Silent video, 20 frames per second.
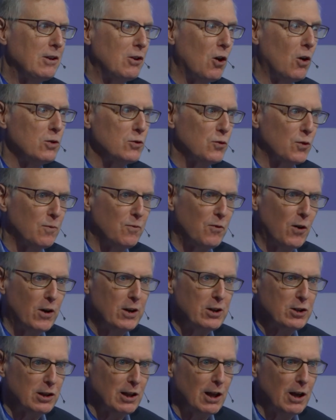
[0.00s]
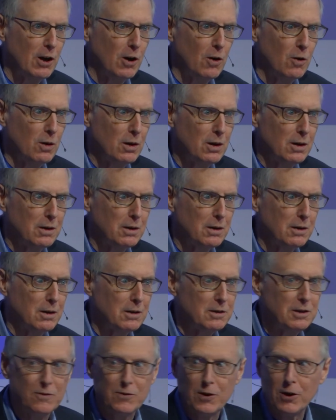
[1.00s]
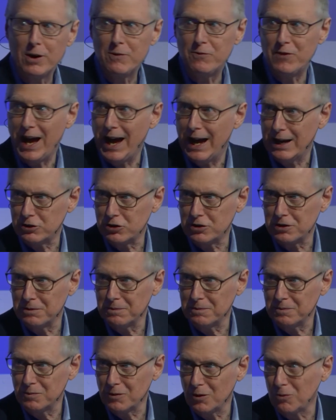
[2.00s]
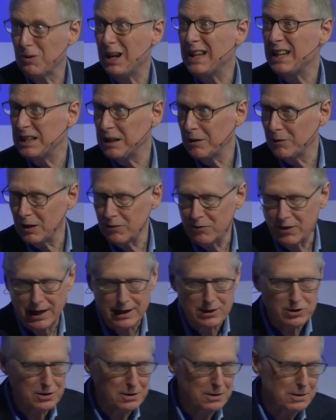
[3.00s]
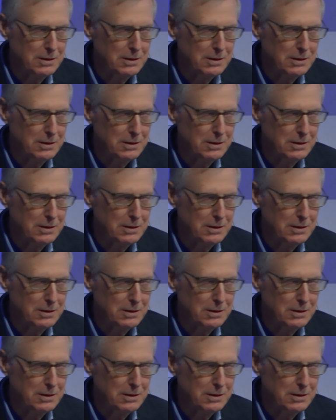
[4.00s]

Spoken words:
goes from very slow to very fast, relatively fast.